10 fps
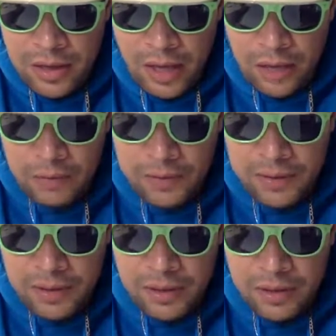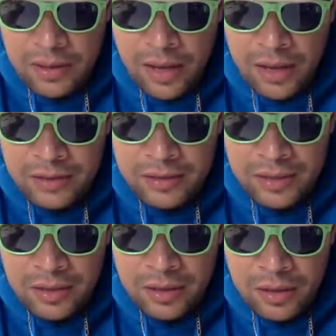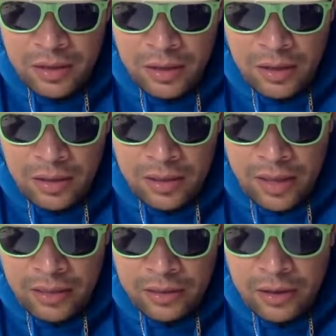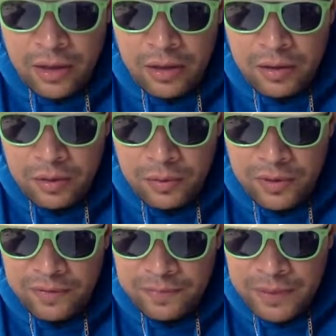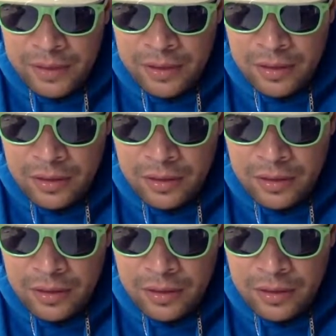And with that, that thought would have been